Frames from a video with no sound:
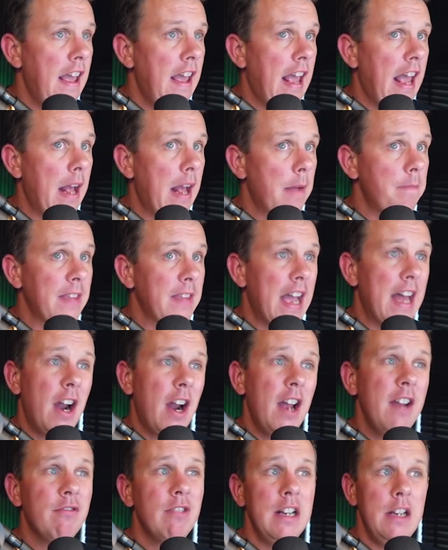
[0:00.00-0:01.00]
Um, and
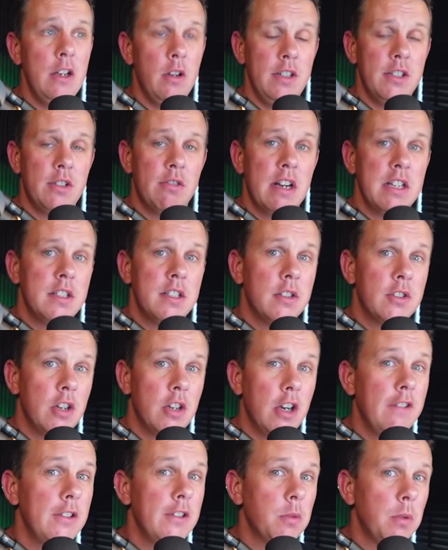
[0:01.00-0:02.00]
I've really only scratched the surface
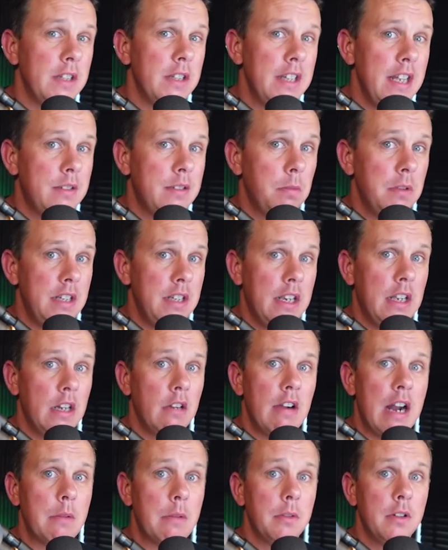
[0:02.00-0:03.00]
surface with this particular
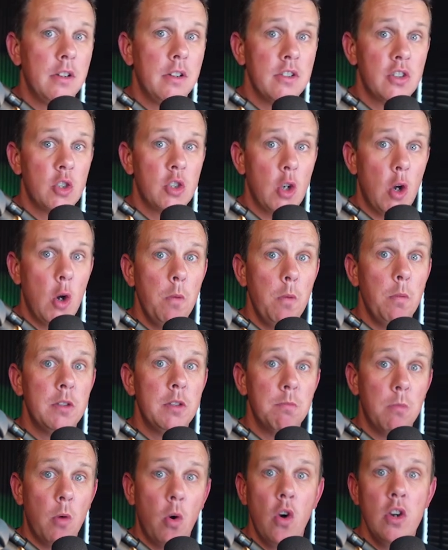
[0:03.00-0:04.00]
app, there's so
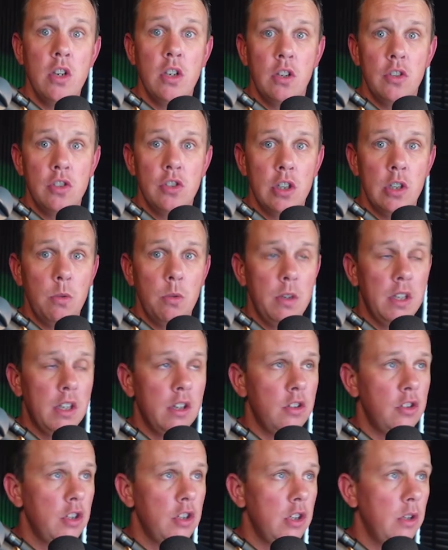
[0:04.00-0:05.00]
more you can do. We
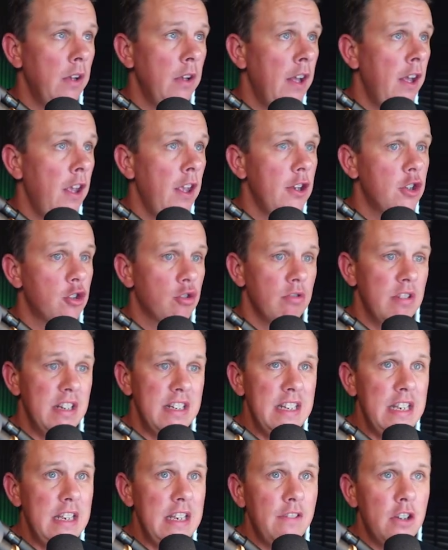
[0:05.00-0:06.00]
can do
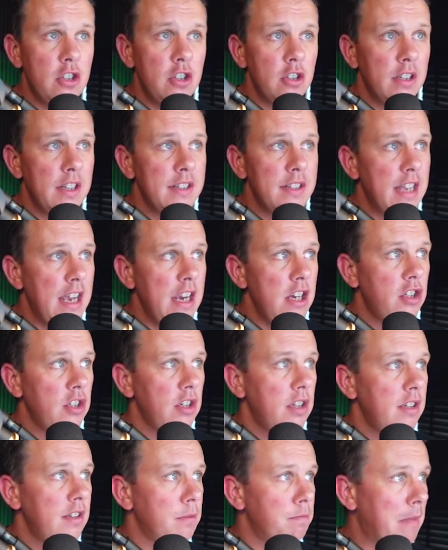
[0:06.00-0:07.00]
3D
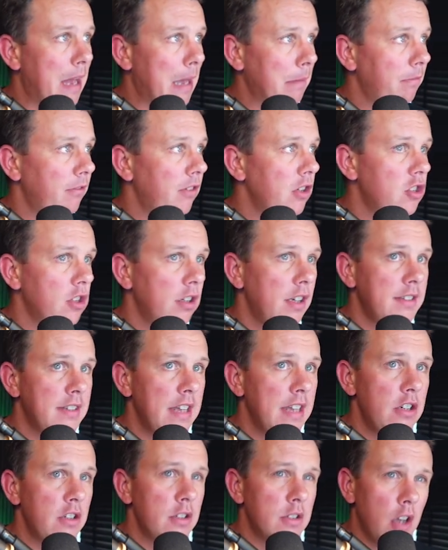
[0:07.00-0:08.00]
visualizations, map
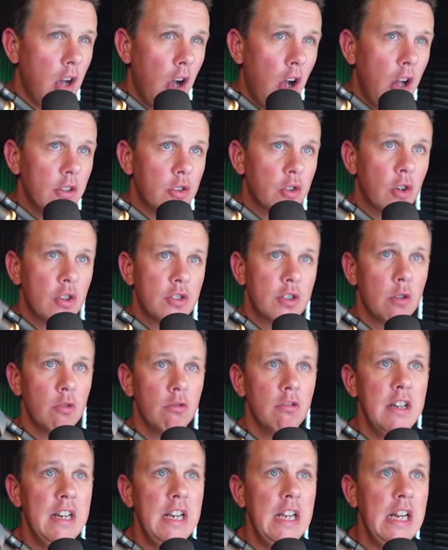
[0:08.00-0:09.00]
visualizations, all sorts of
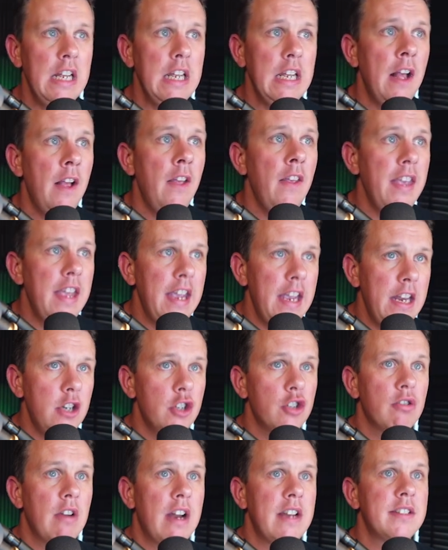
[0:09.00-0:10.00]
really
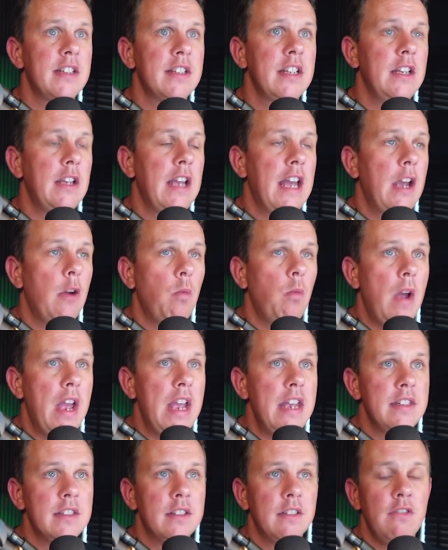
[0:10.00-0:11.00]
interesting uh,
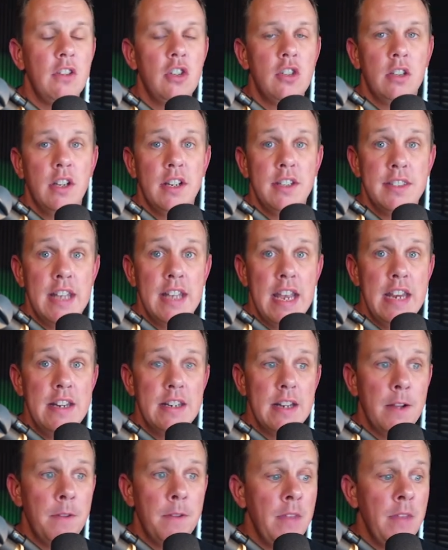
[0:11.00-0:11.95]
ways to visualize data.